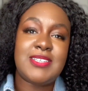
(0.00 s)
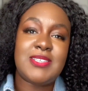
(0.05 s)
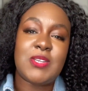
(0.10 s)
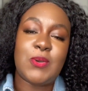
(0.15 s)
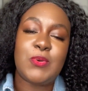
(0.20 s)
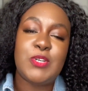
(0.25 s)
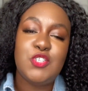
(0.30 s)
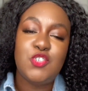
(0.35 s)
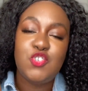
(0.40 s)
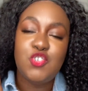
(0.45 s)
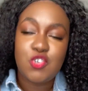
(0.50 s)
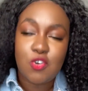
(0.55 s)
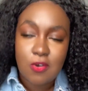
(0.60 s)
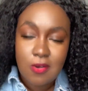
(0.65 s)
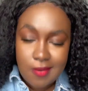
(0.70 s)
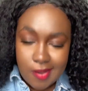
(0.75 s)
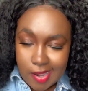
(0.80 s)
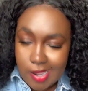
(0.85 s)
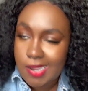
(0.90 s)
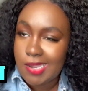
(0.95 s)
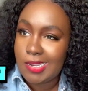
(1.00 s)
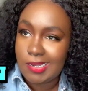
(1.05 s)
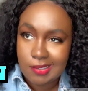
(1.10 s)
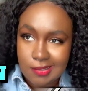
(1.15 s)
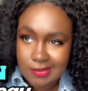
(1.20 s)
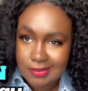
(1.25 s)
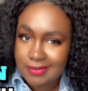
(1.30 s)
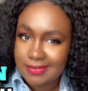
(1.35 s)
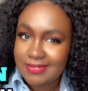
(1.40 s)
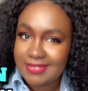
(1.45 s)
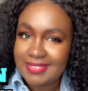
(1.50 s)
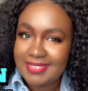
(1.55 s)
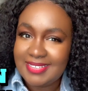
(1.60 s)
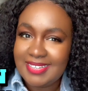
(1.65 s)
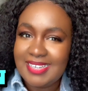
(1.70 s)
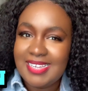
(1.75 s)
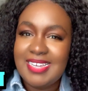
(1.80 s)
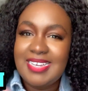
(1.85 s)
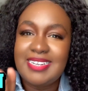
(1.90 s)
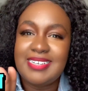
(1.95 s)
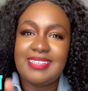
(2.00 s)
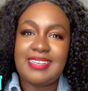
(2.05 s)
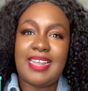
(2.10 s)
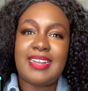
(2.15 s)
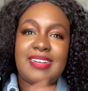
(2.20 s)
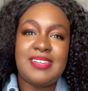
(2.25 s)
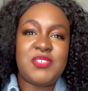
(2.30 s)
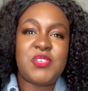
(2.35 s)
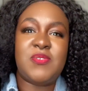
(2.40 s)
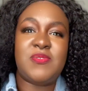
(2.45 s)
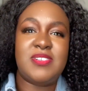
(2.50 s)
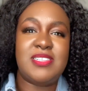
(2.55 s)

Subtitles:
So enjoy data-driven